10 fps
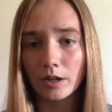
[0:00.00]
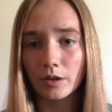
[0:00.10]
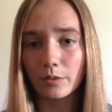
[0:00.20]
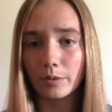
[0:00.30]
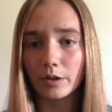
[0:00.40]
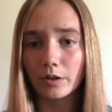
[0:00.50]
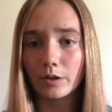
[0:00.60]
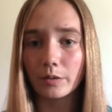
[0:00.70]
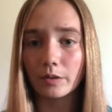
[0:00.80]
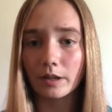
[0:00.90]
where you
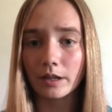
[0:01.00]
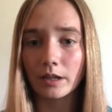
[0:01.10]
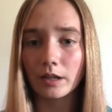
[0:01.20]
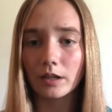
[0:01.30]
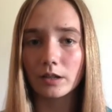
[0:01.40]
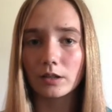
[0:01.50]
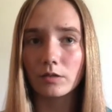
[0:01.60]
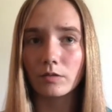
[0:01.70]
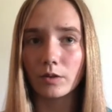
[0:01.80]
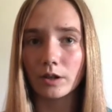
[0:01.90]
would like
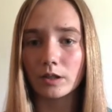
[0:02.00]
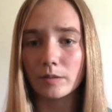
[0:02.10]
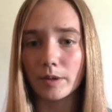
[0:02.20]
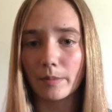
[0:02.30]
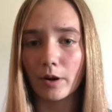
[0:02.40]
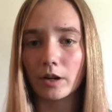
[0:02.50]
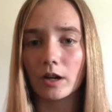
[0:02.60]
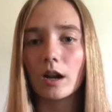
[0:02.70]
for it to be parted.